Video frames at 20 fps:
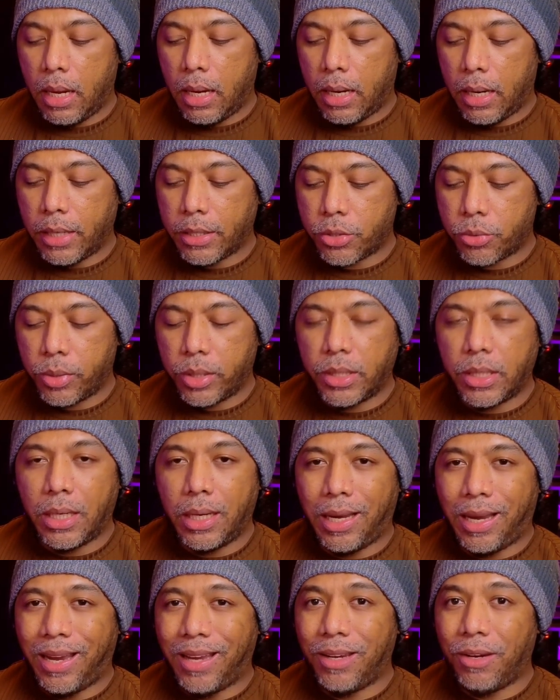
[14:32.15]
it's reaching
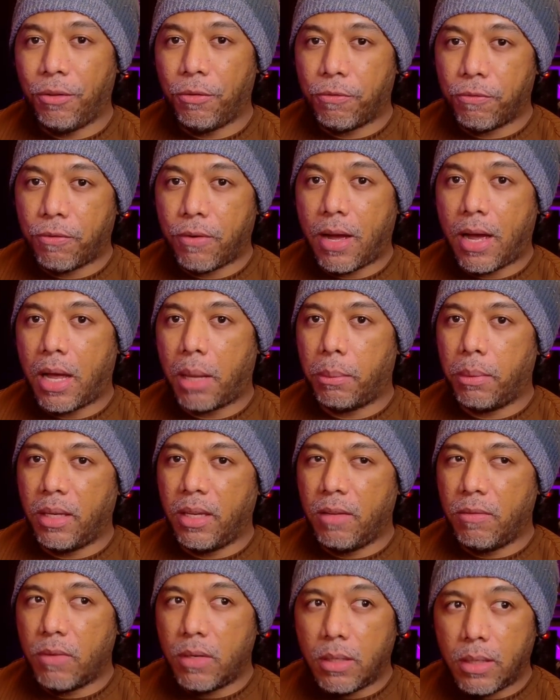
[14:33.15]
85,
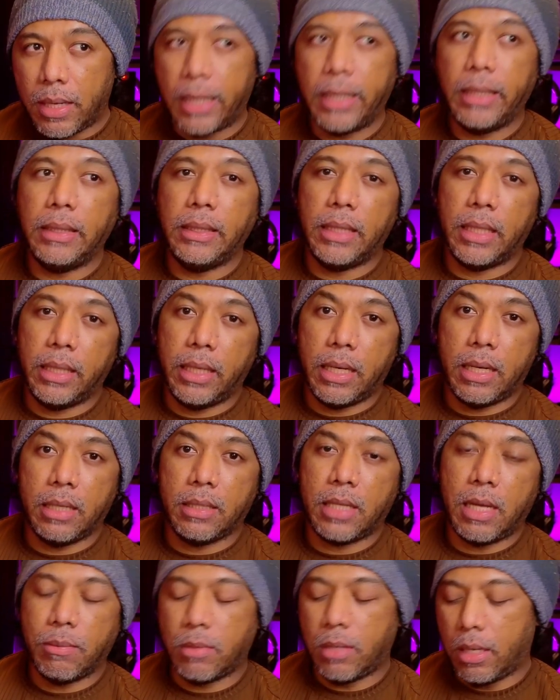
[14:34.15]
even 90 again at
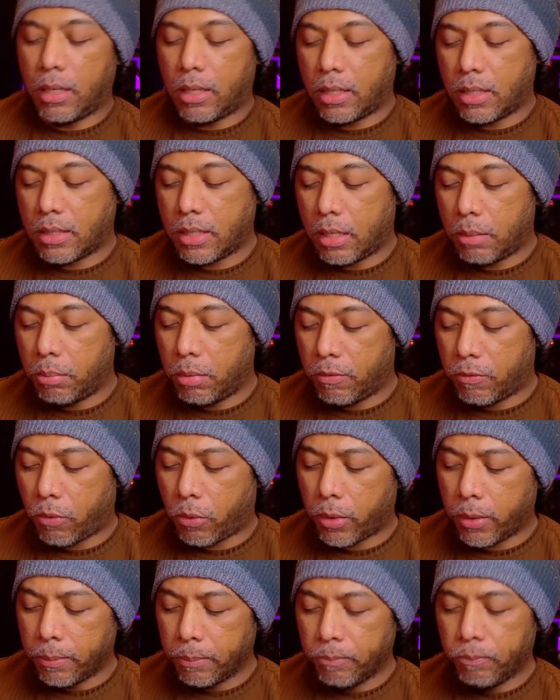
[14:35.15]
times, like I said
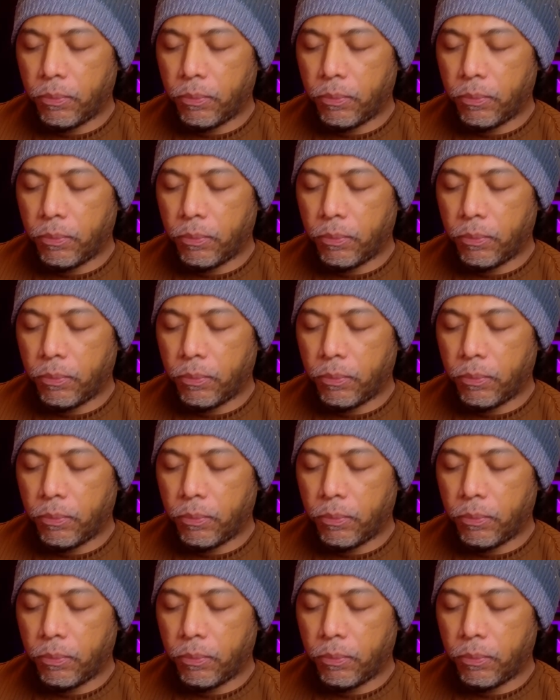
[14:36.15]
before.